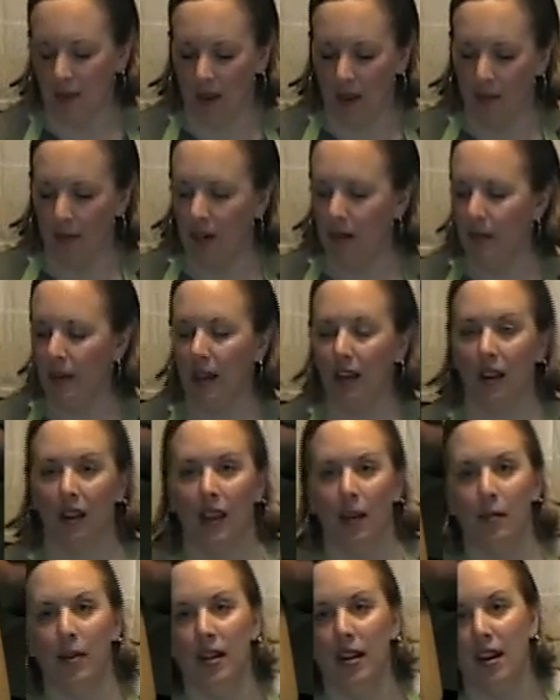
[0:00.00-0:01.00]
I'm going to make a
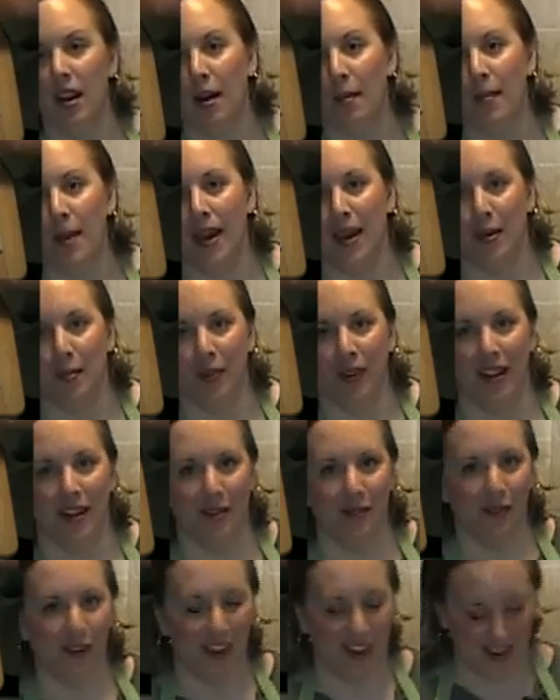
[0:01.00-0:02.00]
lemon nutmeg
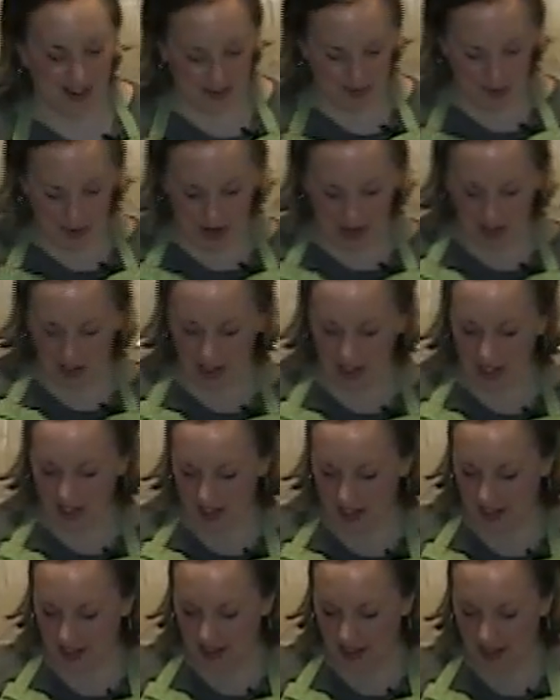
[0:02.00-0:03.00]
blend for this
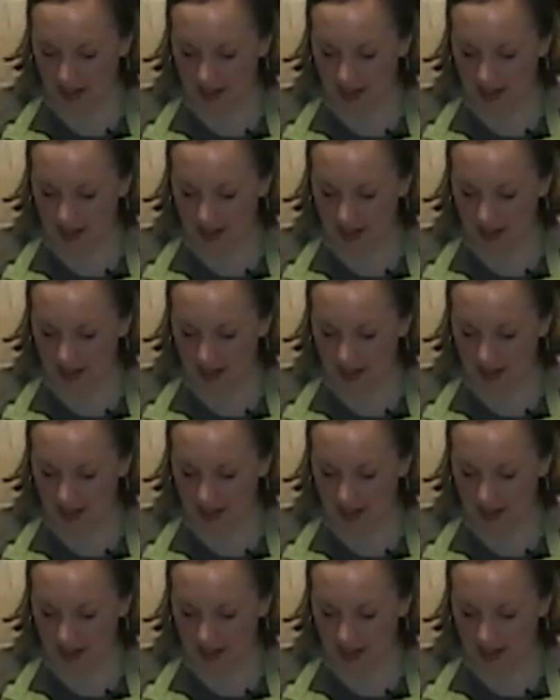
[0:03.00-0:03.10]
project.